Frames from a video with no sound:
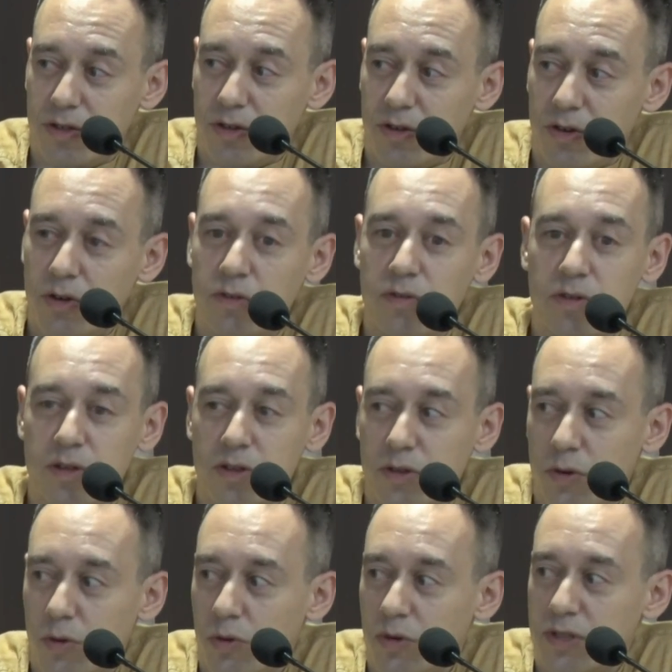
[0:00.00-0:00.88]
over the
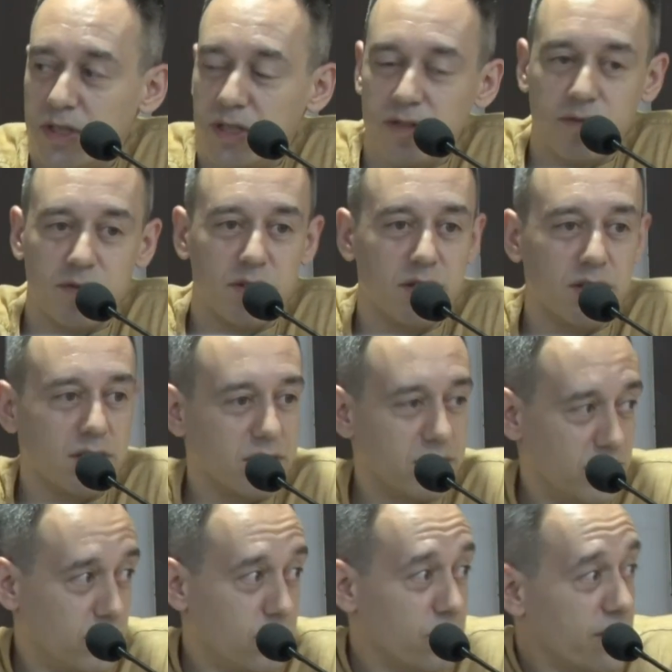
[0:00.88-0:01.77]
course of the
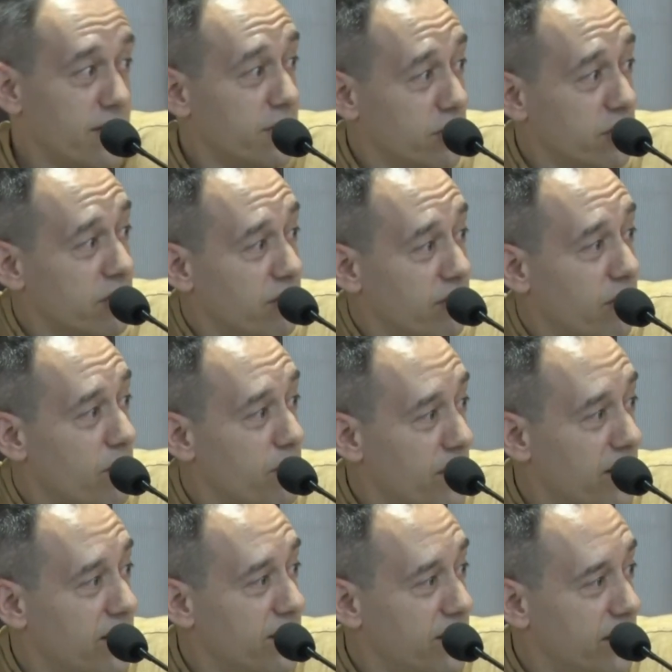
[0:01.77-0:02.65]
duration of our
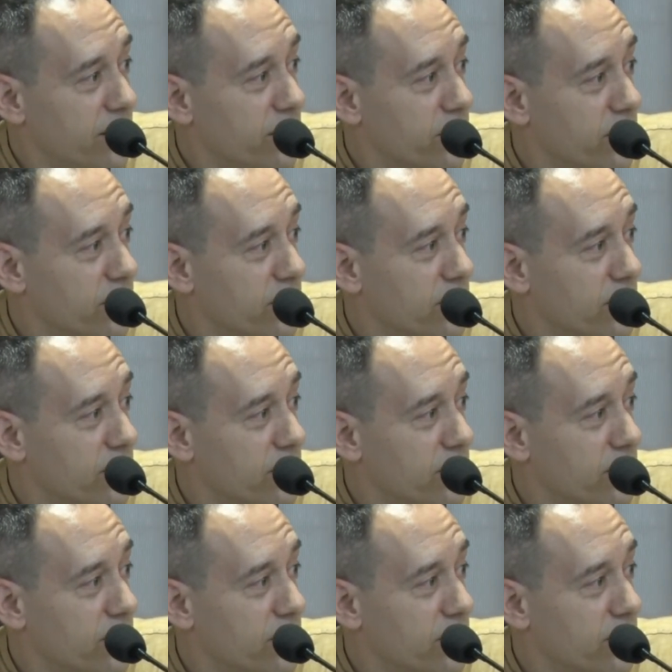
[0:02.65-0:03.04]
meditation.